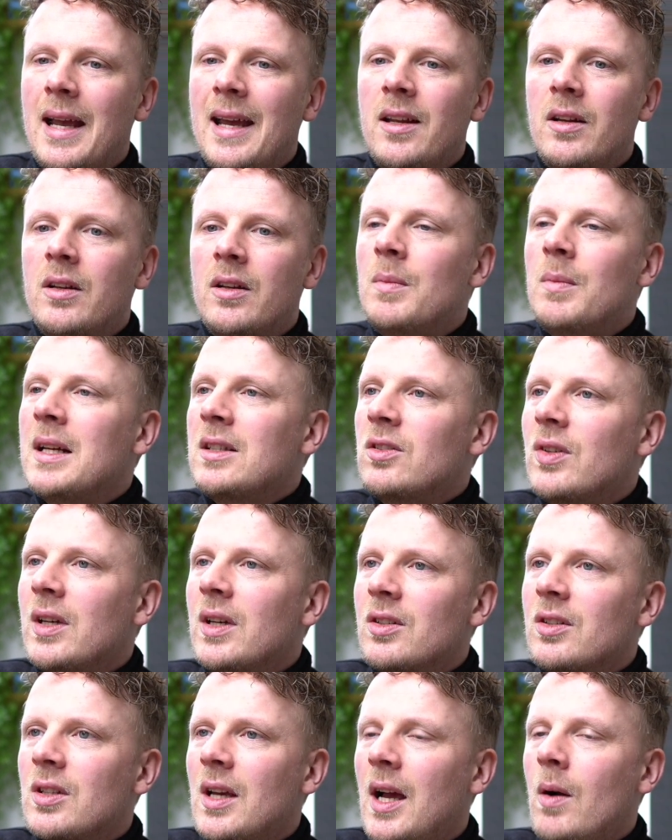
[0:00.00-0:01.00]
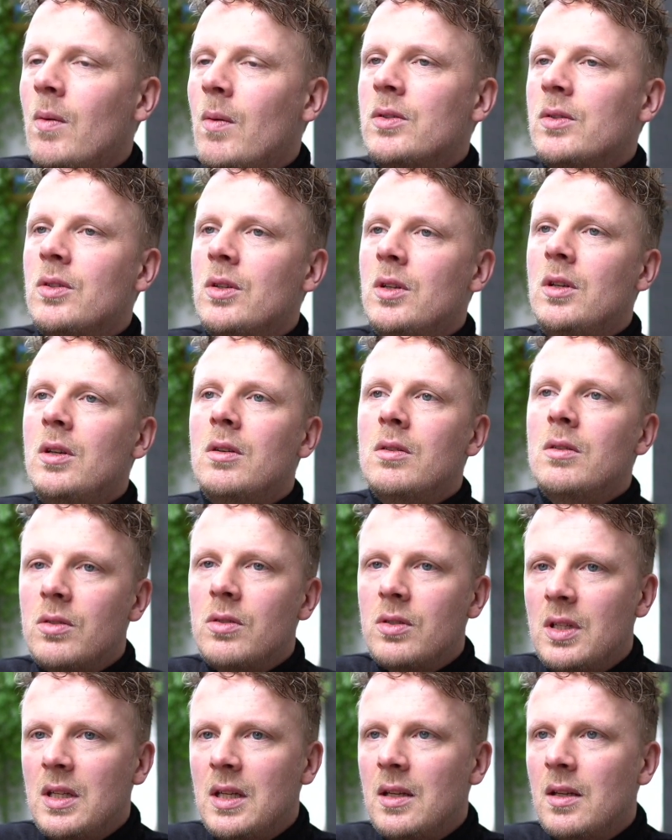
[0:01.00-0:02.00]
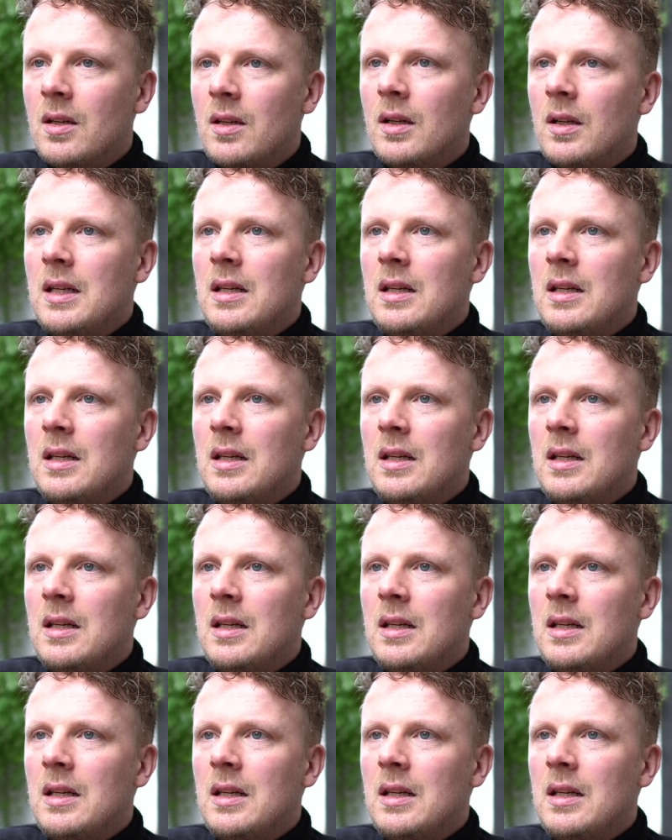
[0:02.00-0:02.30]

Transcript: and on the metrics I want to use the